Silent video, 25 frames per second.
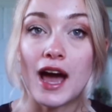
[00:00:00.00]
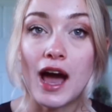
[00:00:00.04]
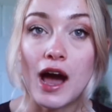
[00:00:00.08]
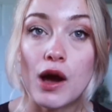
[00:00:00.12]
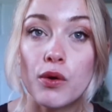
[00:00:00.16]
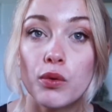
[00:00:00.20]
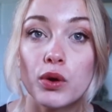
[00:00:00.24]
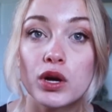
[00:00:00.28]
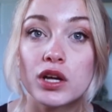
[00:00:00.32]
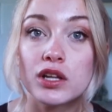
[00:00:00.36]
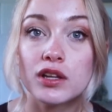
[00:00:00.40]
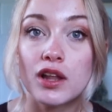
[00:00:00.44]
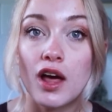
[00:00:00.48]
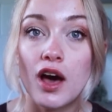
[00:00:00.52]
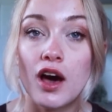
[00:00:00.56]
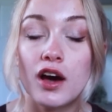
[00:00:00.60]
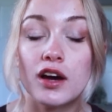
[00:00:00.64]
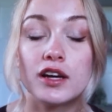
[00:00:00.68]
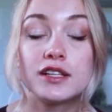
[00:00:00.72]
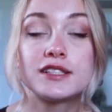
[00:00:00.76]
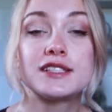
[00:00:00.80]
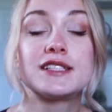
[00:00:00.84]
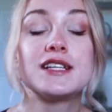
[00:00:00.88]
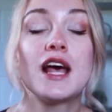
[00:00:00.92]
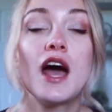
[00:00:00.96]

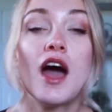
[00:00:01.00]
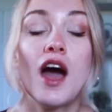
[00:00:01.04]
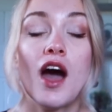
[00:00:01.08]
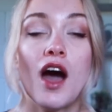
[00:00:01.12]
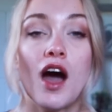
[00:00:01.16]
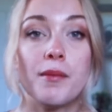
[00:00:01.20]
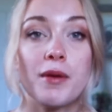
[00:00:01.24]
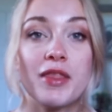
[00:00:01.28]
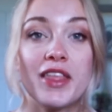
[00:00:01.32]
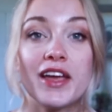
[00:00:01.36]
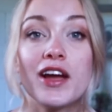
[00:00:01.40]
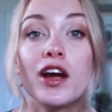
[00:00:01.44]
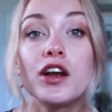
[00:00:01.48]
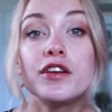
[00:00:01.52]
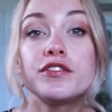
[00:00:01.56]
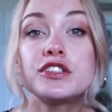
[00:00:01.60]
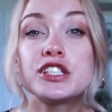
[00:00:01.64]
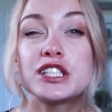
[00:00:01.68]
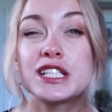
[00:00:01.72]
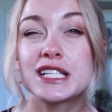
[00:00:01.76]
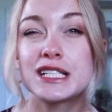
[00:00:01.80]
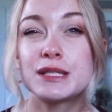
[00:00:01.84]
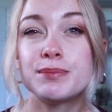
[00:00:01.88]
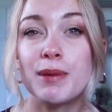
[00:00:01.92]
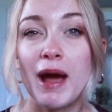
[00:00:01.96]
hourglass, and they kind of
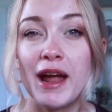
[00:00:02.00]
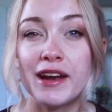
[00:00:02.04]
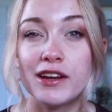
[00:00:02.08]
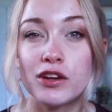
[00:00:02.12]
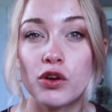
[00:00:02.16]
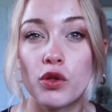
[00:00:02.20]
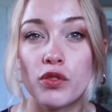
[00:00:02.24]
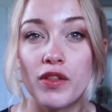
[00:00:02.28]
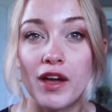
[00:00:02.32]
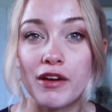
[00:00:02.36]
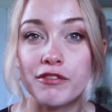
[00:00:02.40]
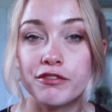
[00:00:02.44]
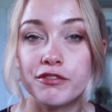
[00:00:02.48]
just expanded on that